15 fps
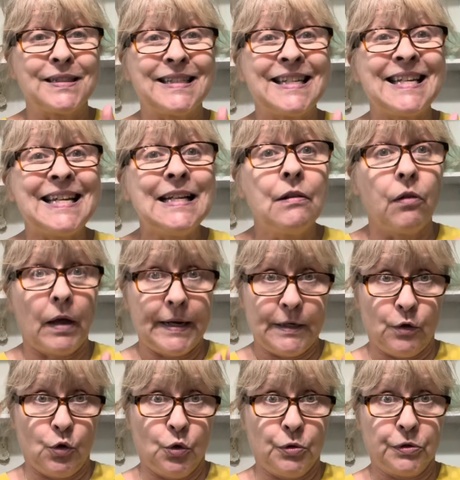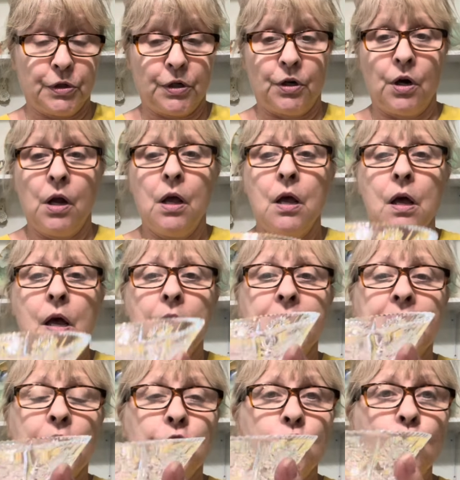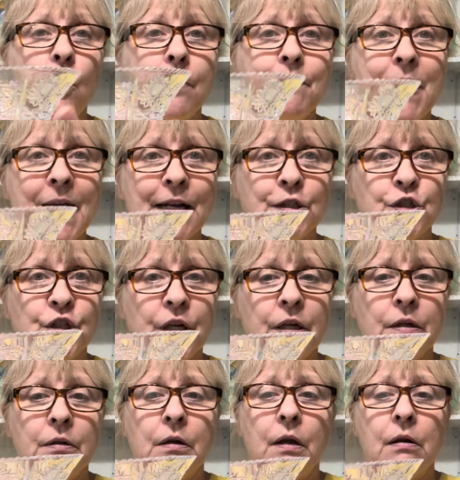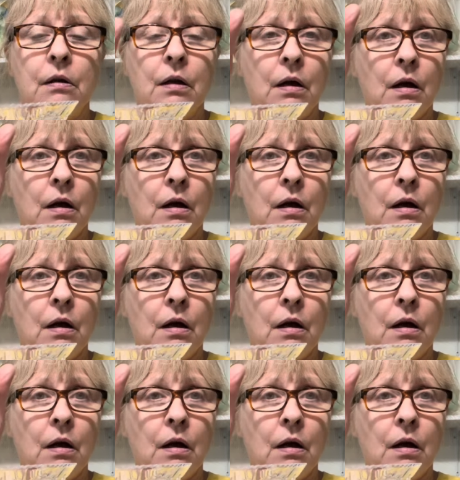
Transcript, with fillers: tea light holder. Can you imagine?